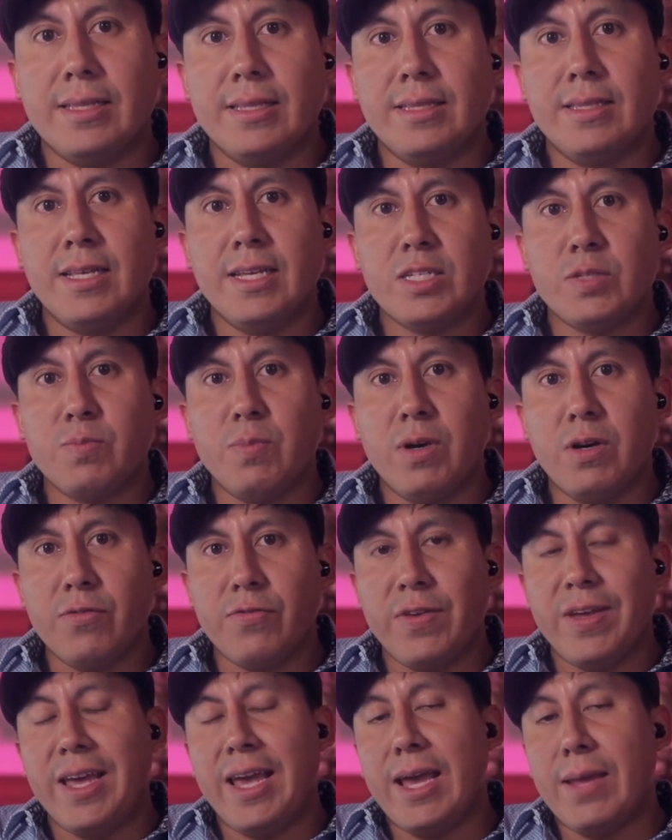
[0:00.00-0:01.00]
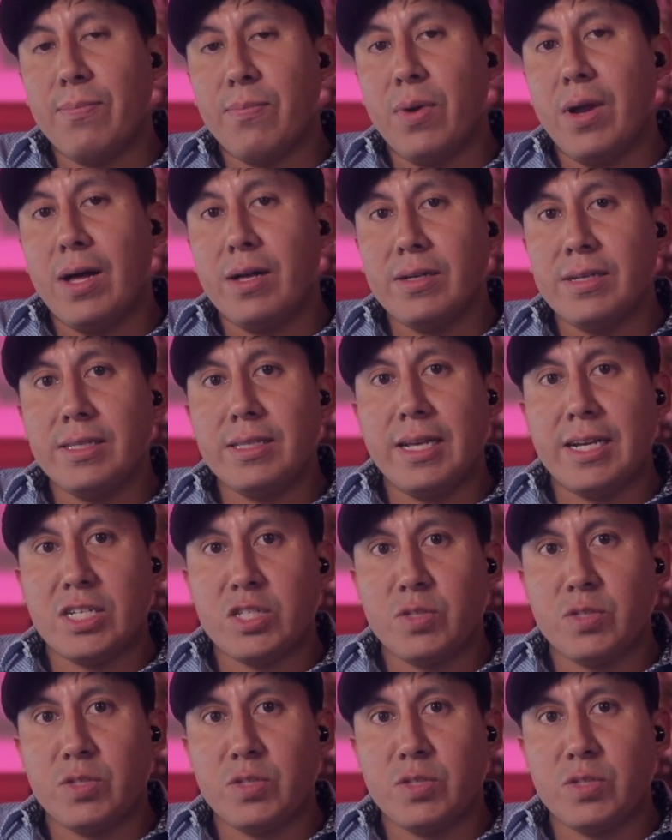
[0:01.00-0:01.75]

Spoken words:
this month and probably next